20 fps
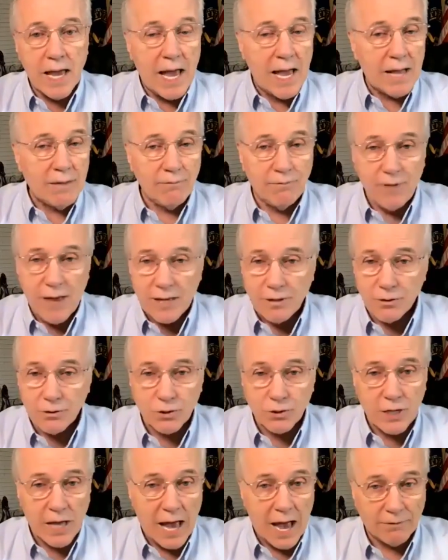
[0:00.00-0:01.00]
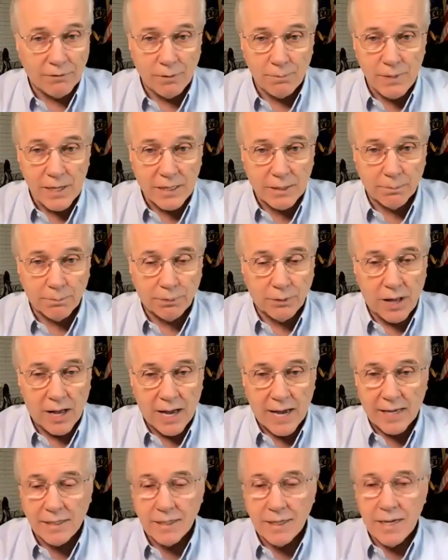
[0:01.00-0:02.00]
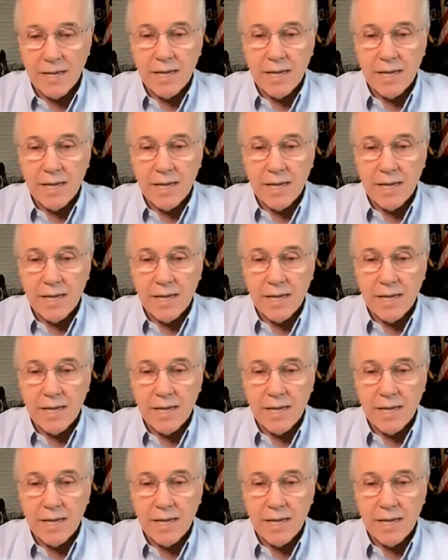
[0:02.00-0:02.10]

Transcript: and vendors have to be compliant.